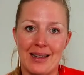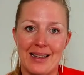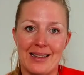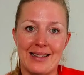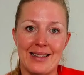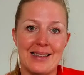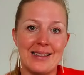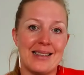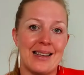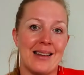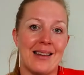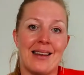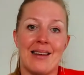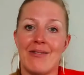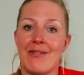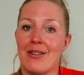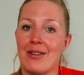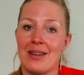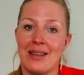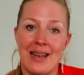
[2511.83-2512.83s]
And these are
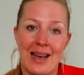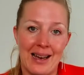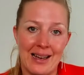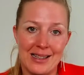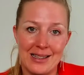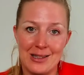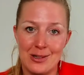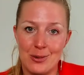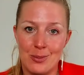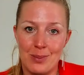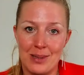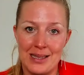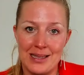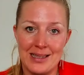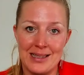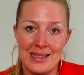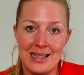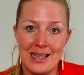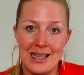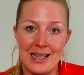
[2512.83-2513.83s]
never nice to be
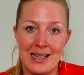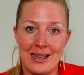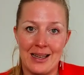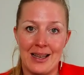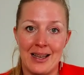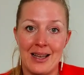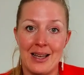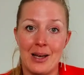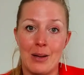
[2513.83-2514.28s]
seen.